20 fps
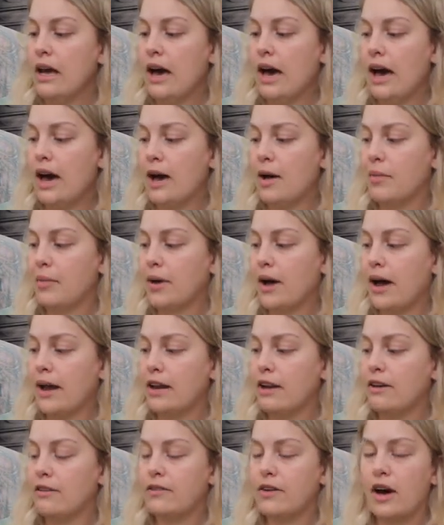um,
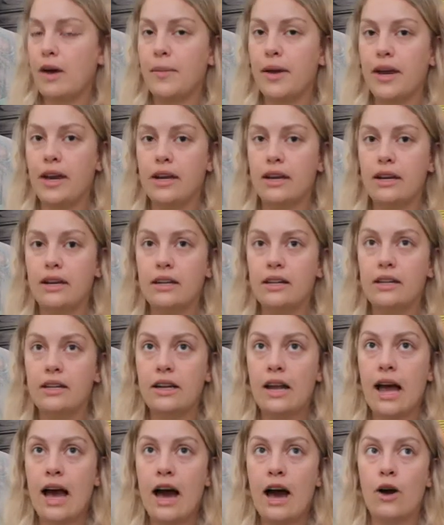kind of coming
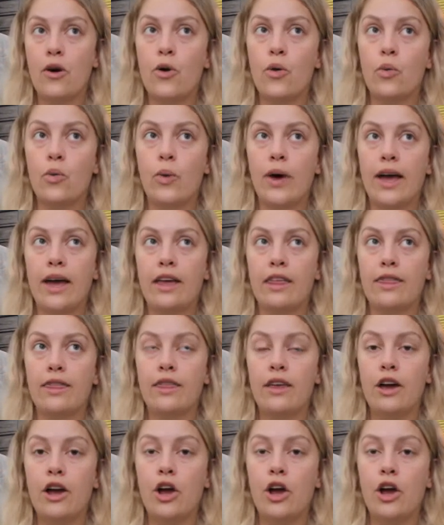out with